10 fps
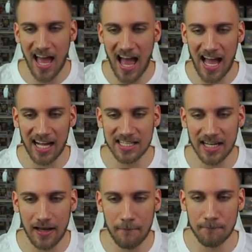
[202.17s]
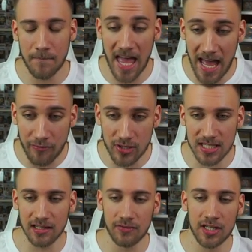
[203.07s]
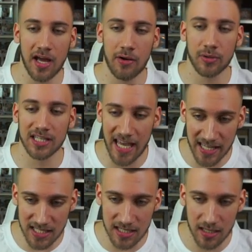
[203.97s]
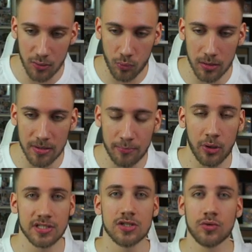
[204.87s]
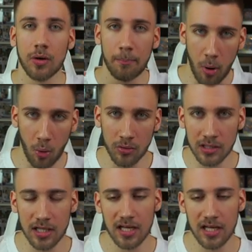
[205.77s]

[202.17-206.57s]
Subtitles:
And every single video I will get will be put into a poll.